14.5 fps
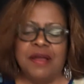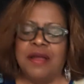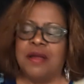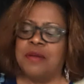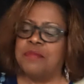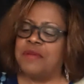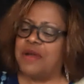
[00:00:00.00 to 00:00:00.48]

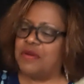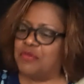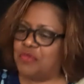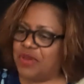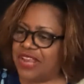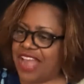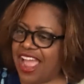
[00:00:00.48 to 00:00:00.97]
but
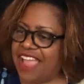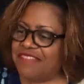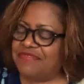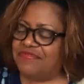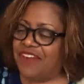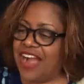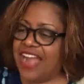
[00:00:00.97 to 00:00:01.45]
when I
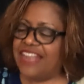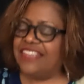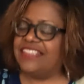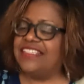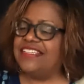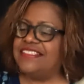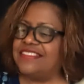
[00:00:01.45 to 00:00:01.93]

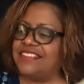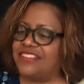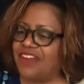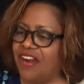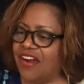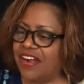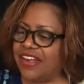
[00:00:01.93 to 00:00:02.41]
finally
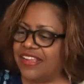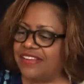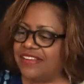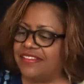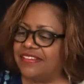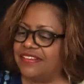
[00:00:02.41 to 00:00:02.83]
started,